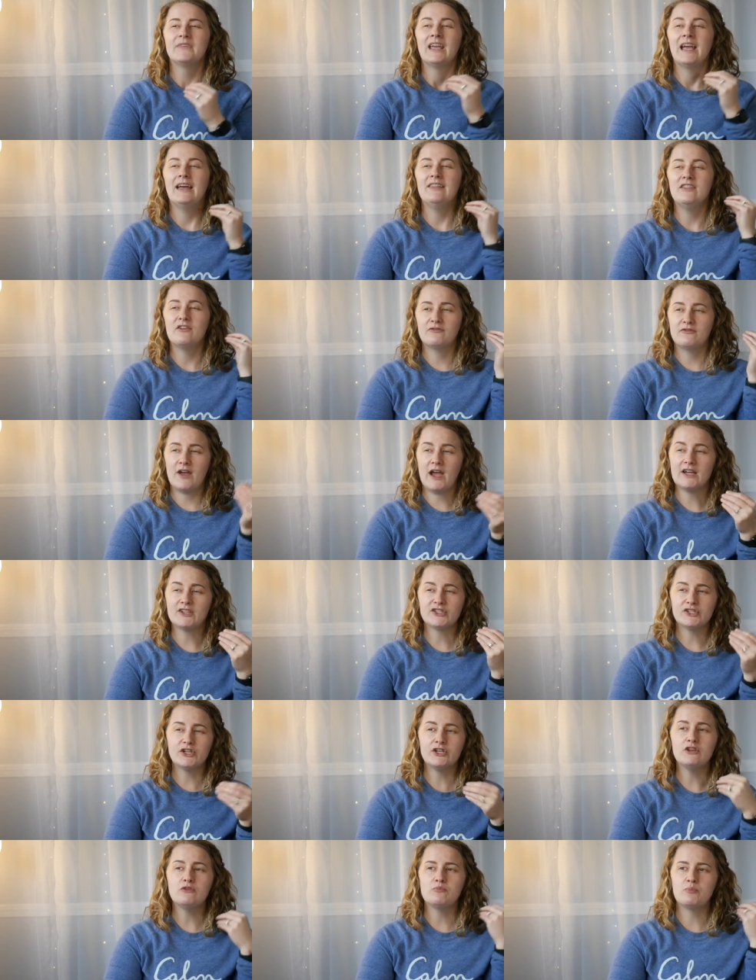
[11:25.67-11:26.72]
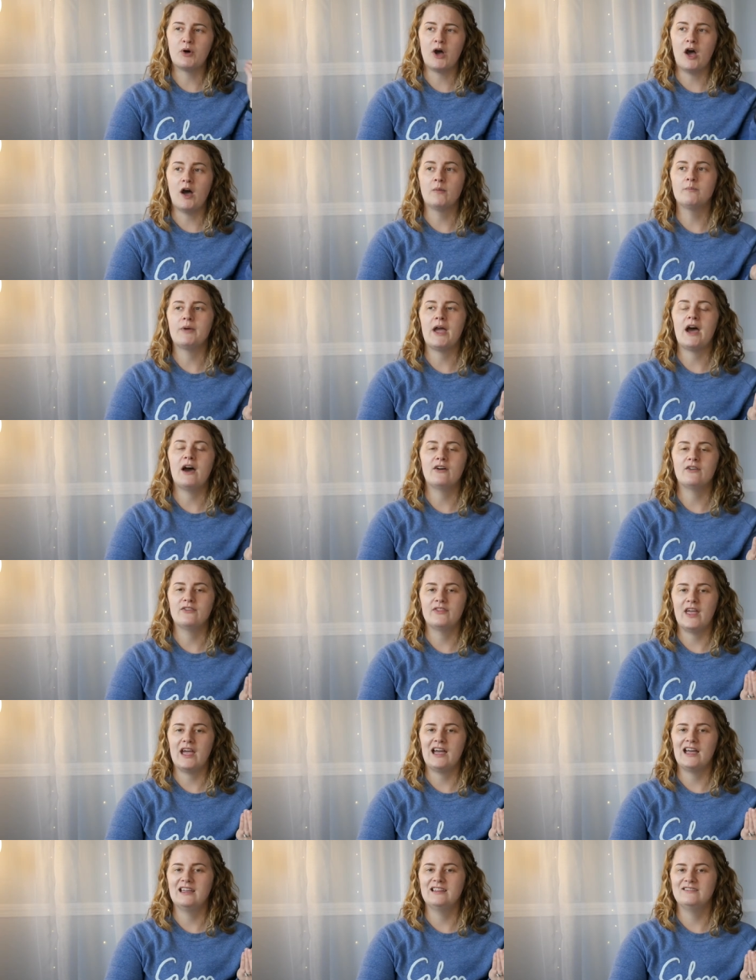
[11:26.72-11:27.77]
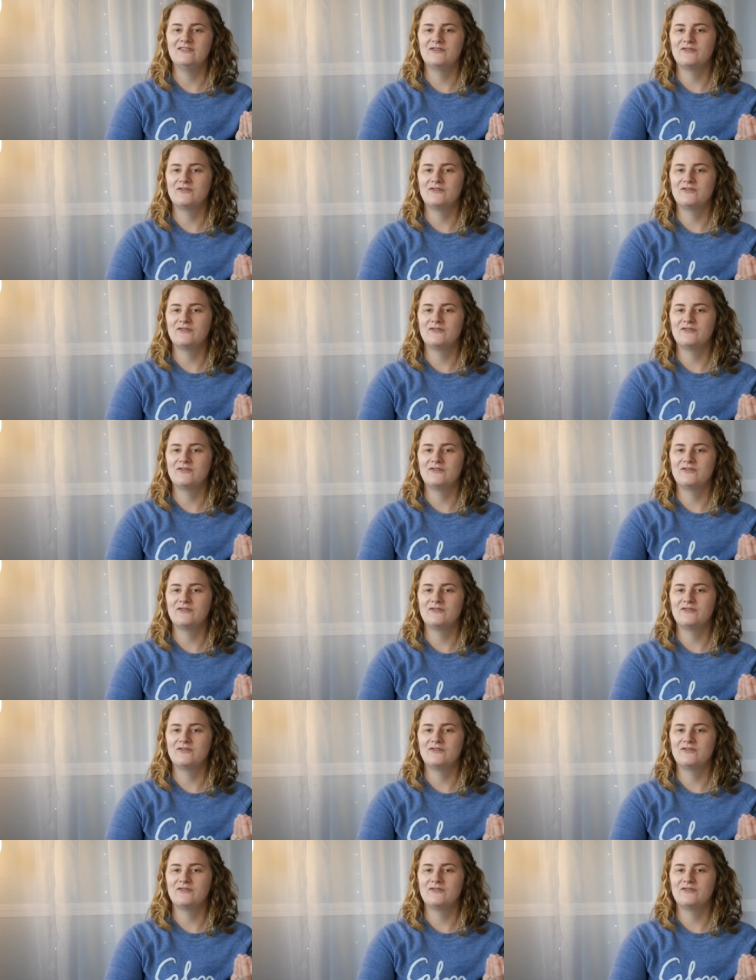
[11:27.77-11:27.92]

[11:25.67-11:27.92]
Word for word: And the faster you pump out that